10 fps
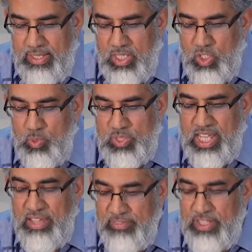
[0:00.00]
you
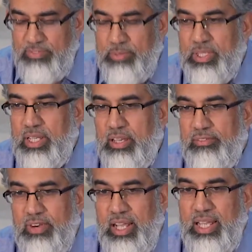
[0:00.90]
safety from the
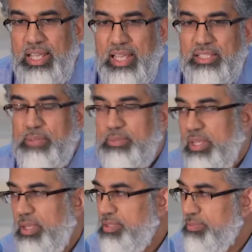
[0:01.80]
fire except
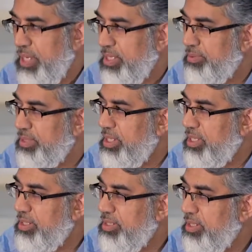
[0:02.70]
Allah subhanahu wa
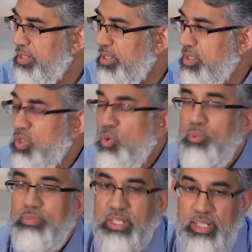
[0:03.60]
ta'ala.
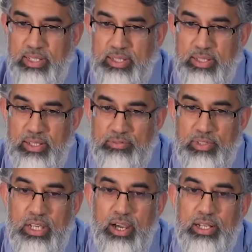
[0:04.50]
Nobody,
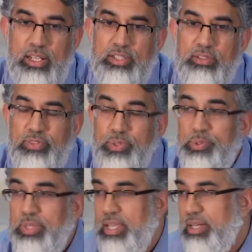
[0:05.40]
regardless of
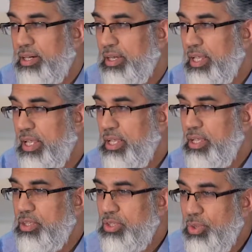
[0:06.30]
who they are,
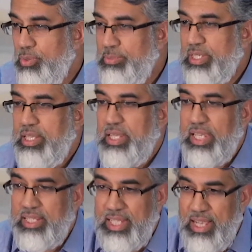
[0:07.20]
nobody
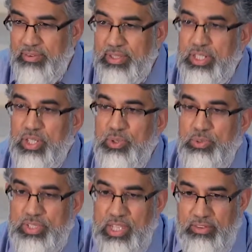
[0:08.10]
can guarantee you
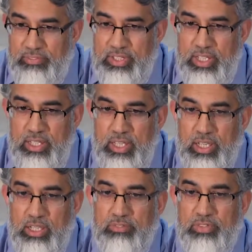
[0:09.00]
safety
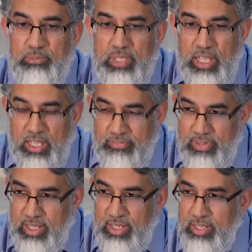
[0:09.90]
from the
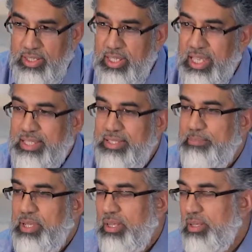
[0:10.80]
hellfire
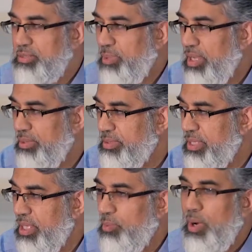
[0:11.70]
except Allah subhanahu wa
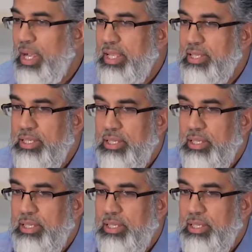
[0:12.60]
ta'ala. Why?